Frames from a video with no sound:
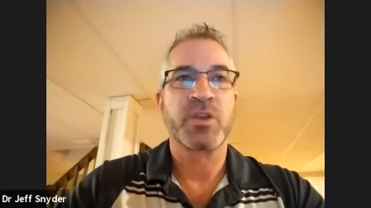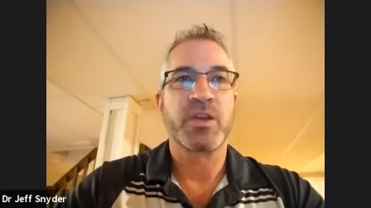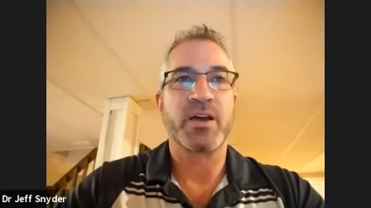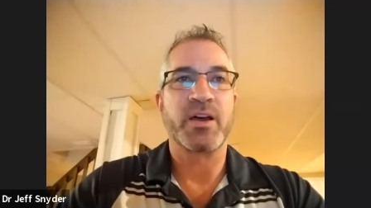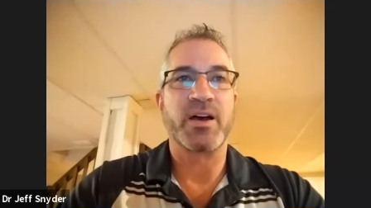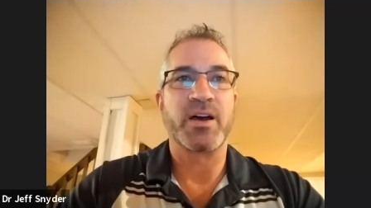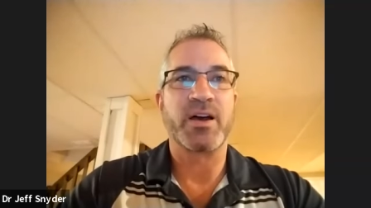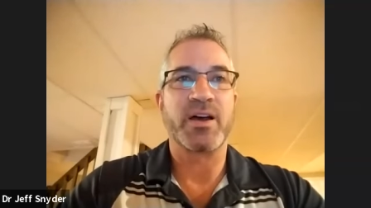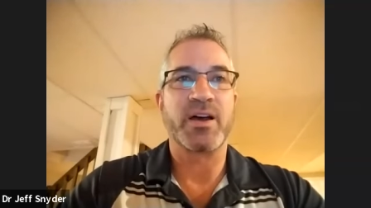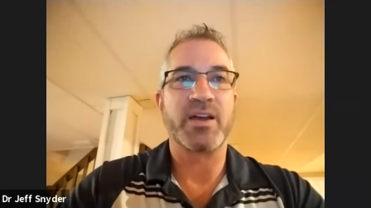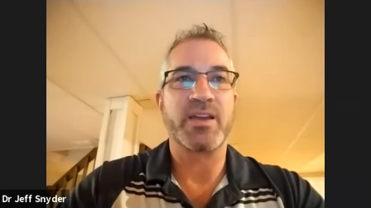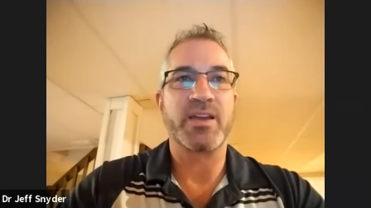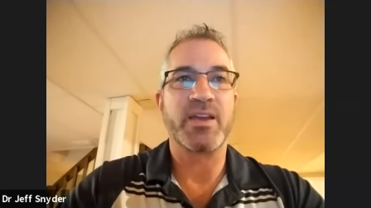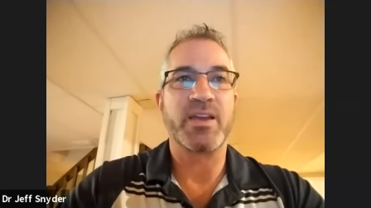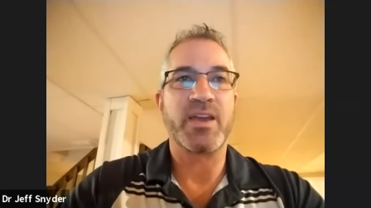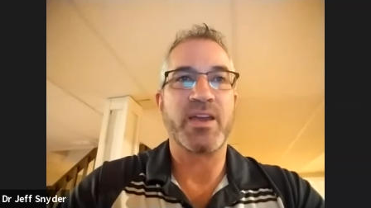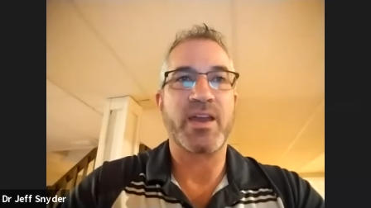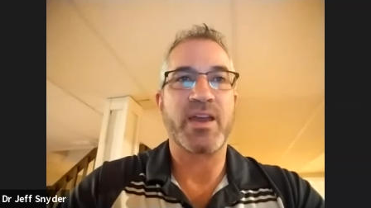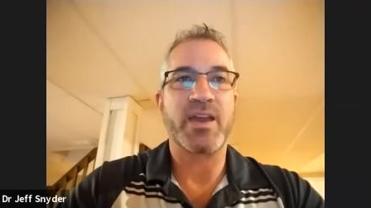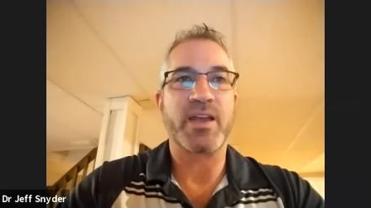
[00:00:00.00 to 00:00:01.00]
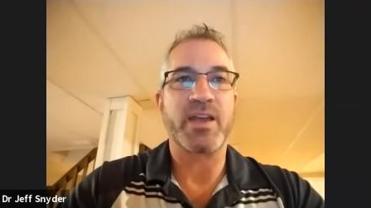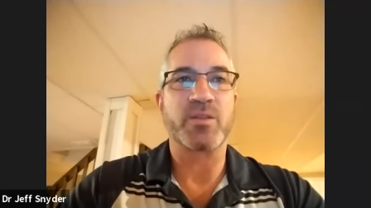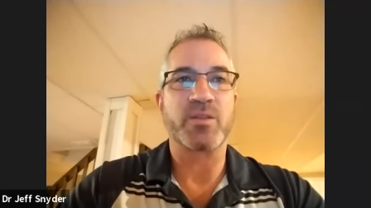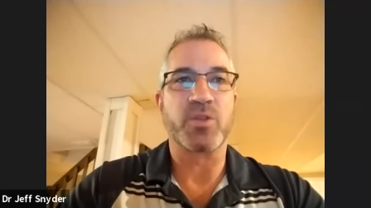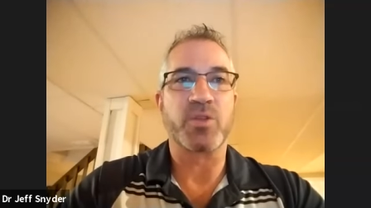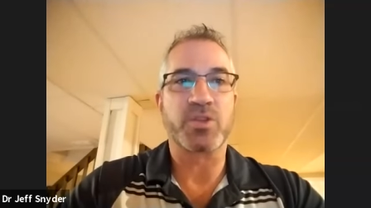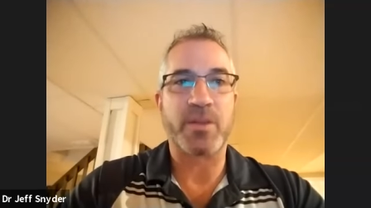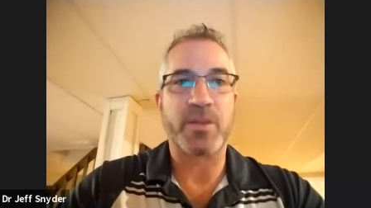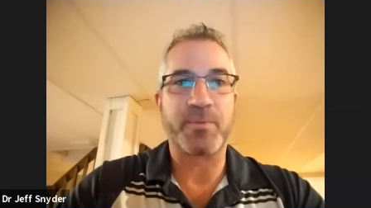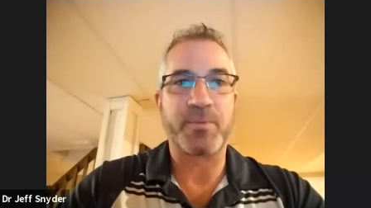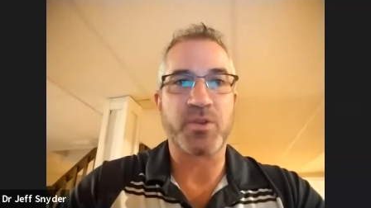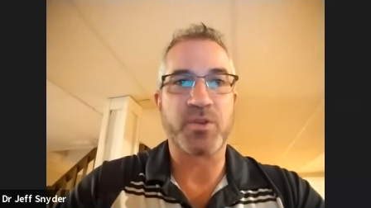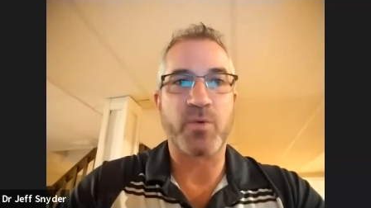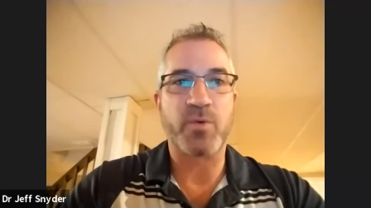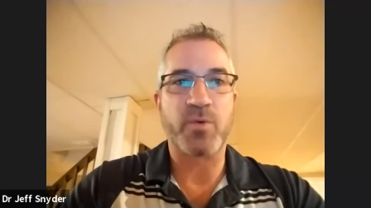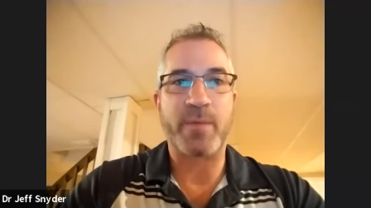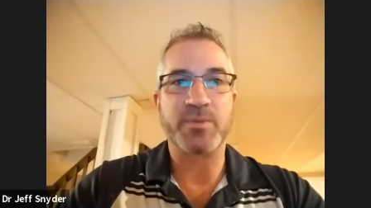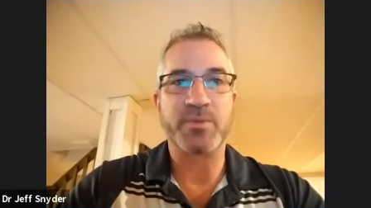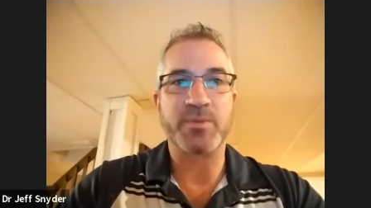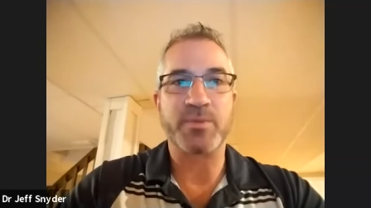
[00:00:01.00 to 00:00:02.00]
Uh, and I looked it up on their
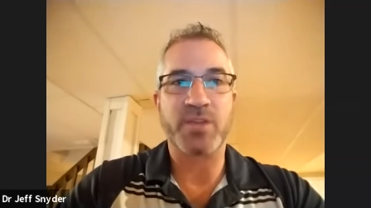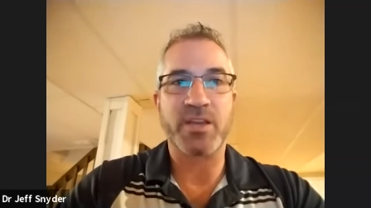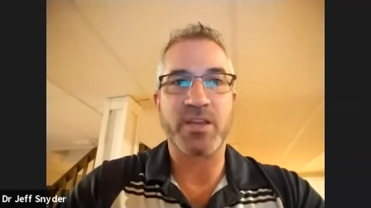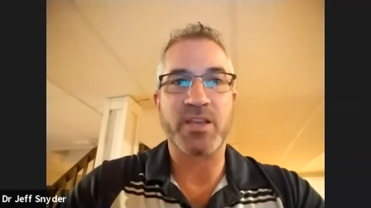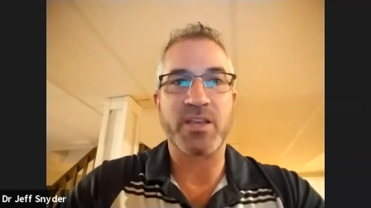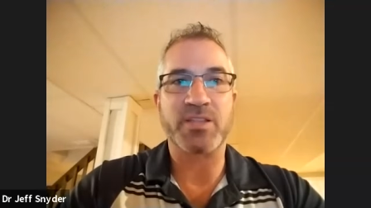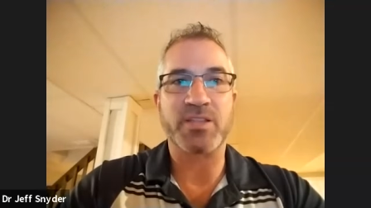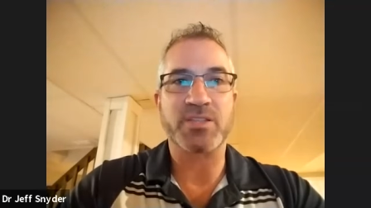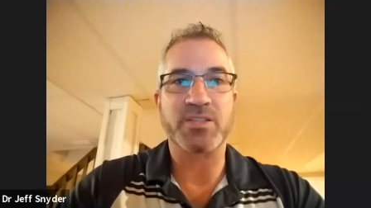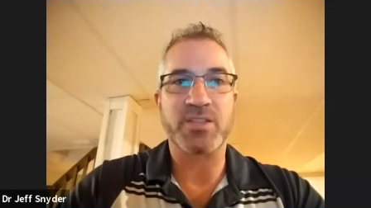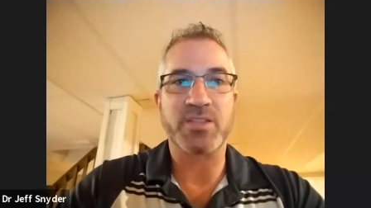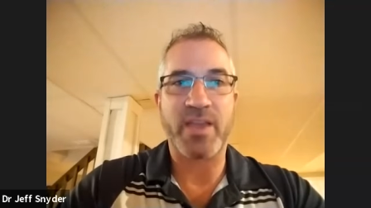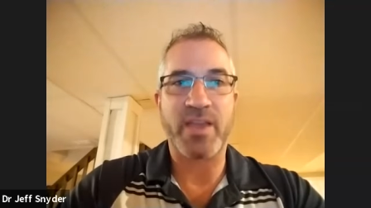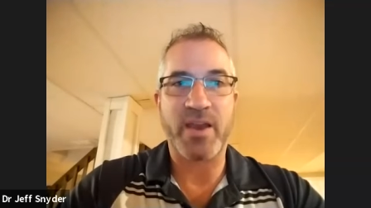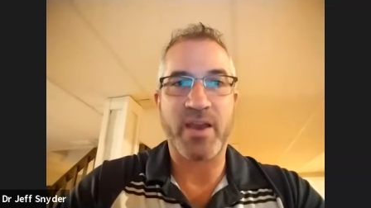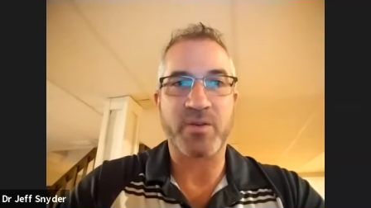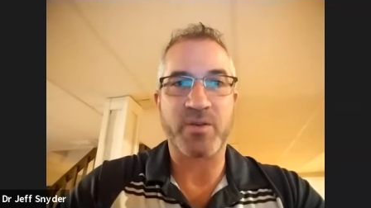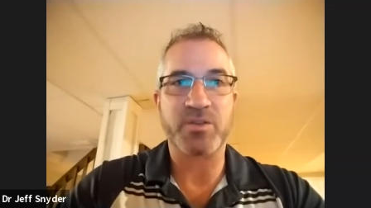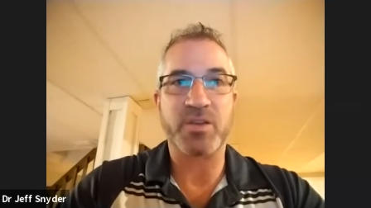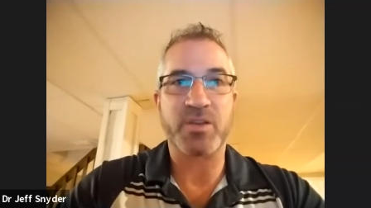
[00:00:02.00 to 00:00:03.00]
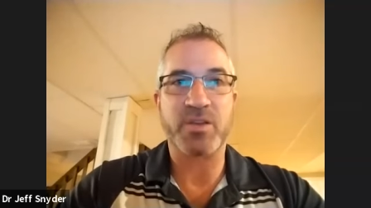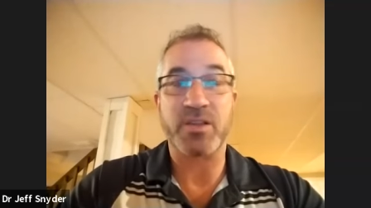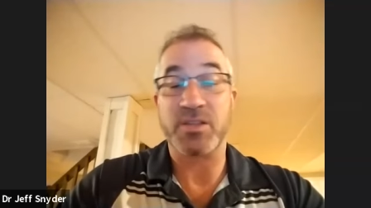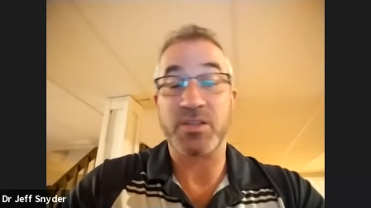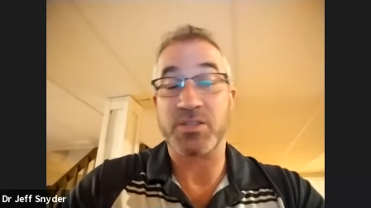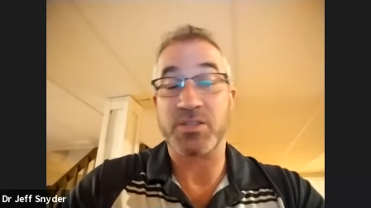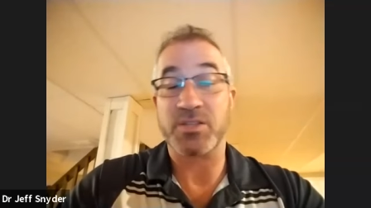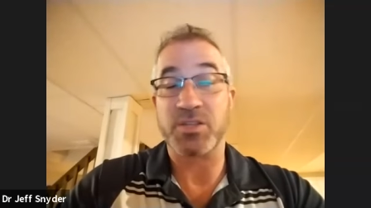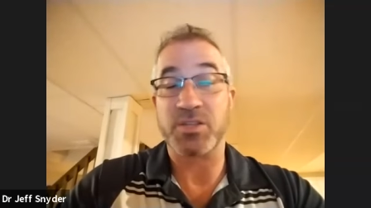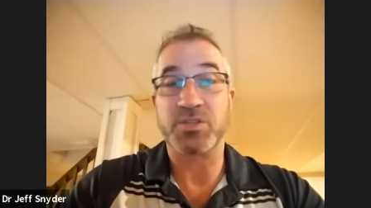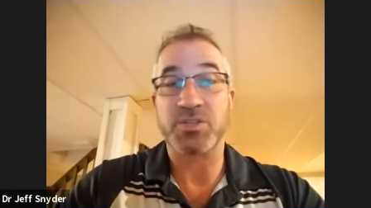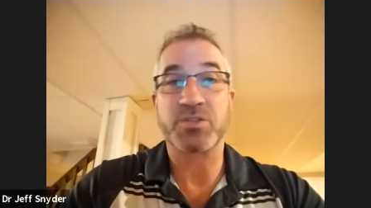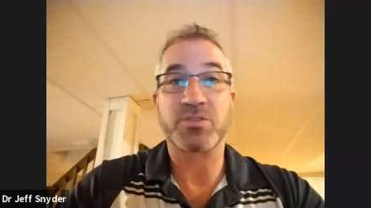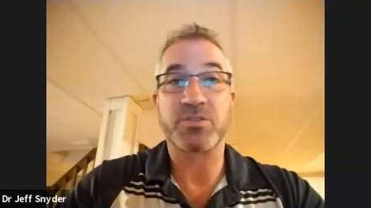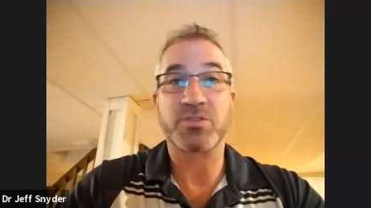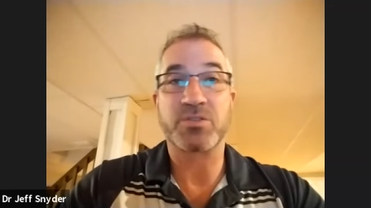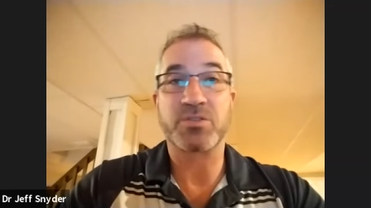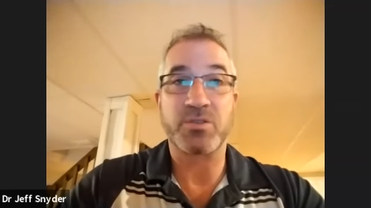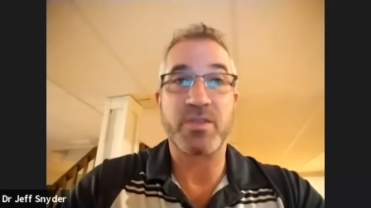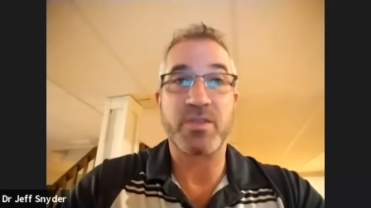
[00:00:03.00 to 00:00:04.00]
website. It's there, at least it's
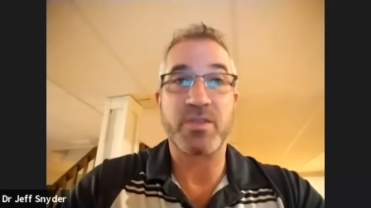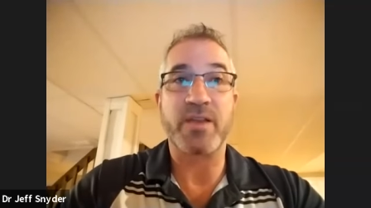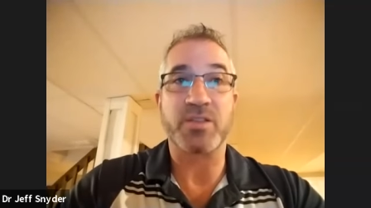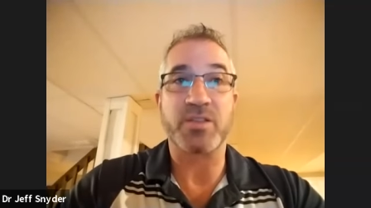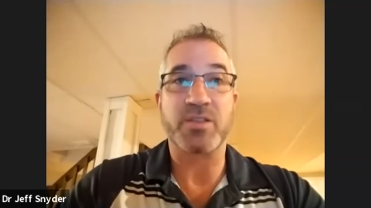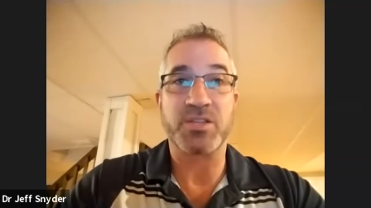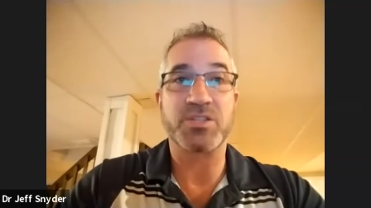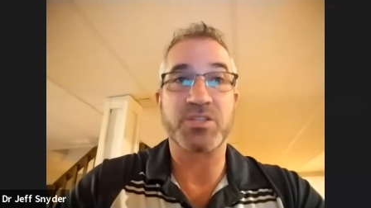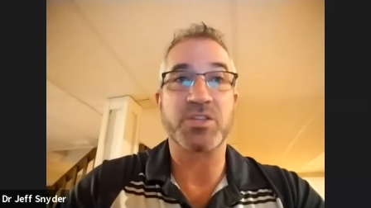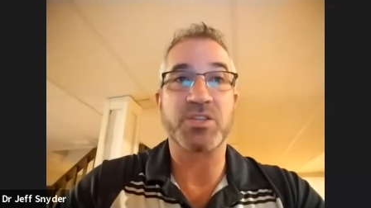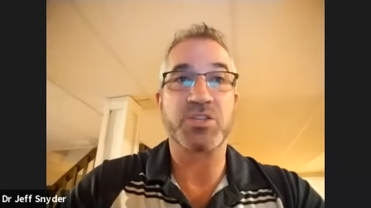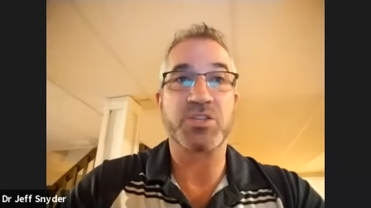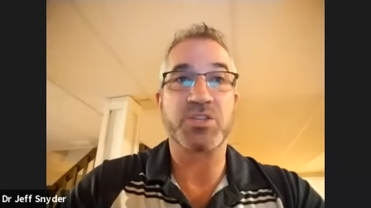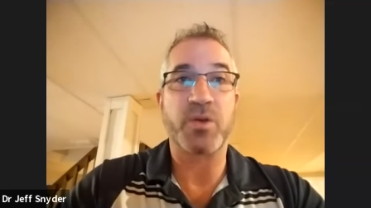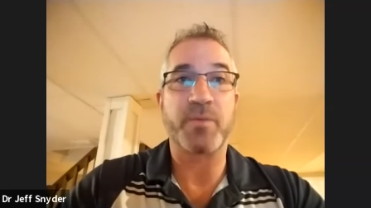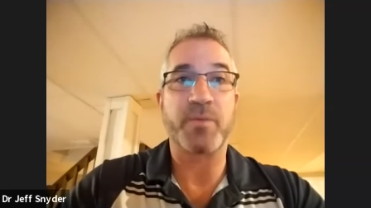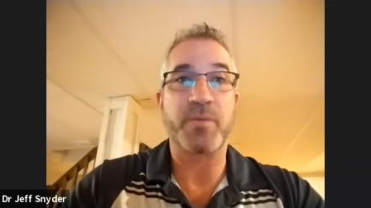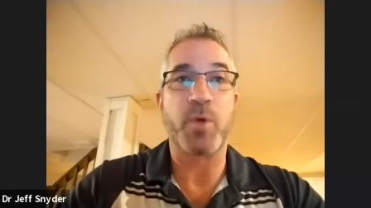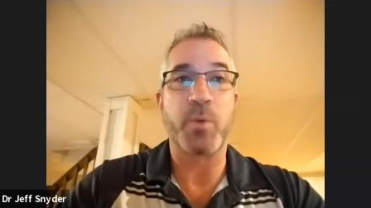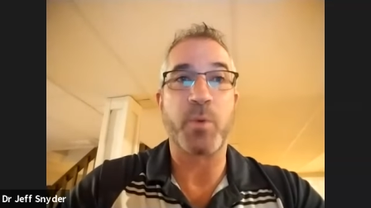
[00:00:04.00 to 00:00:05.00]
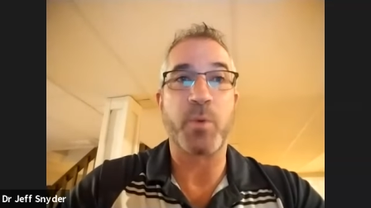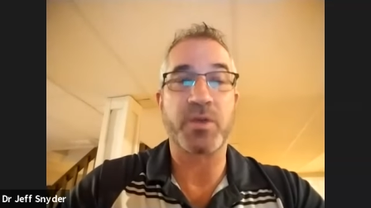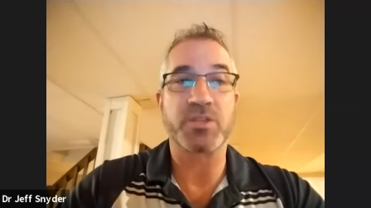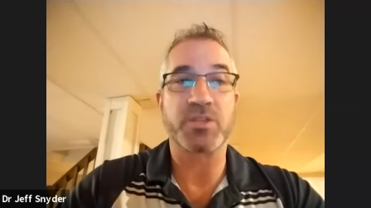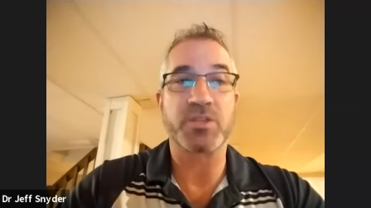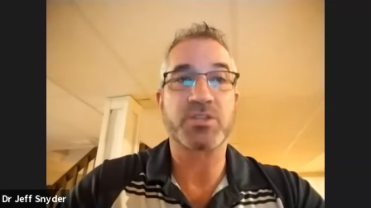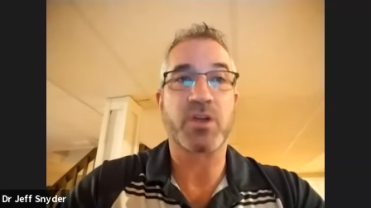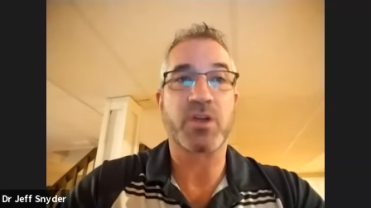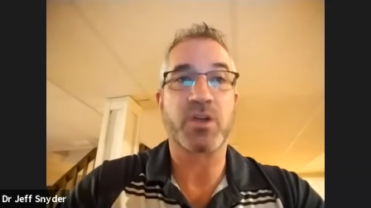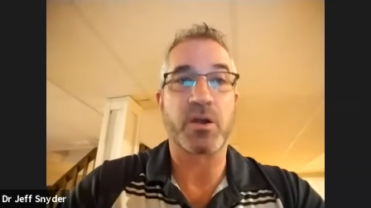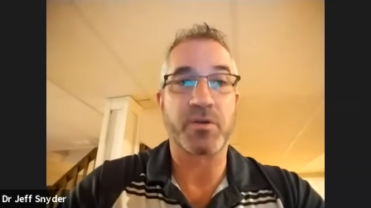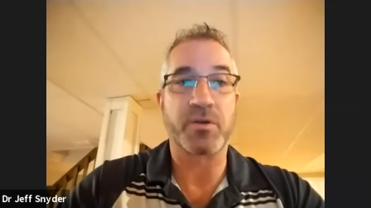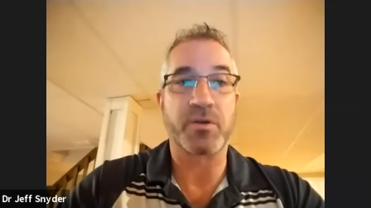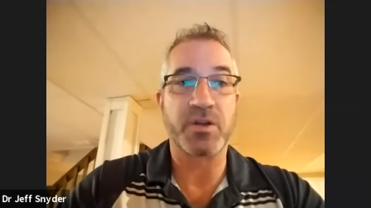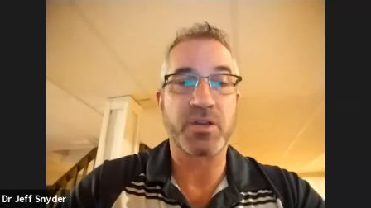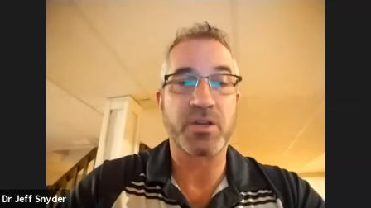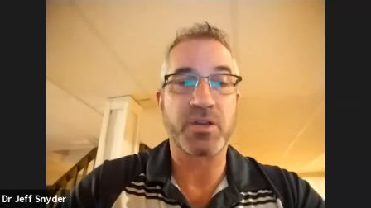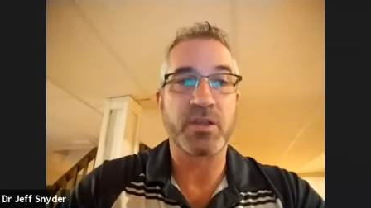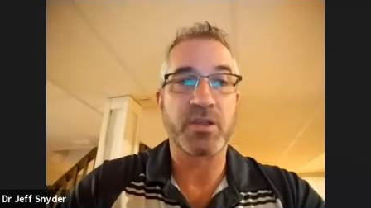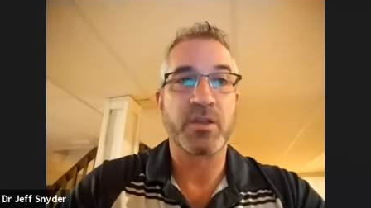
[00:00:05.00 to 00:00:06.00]
there listed. So I'm hoping it's current.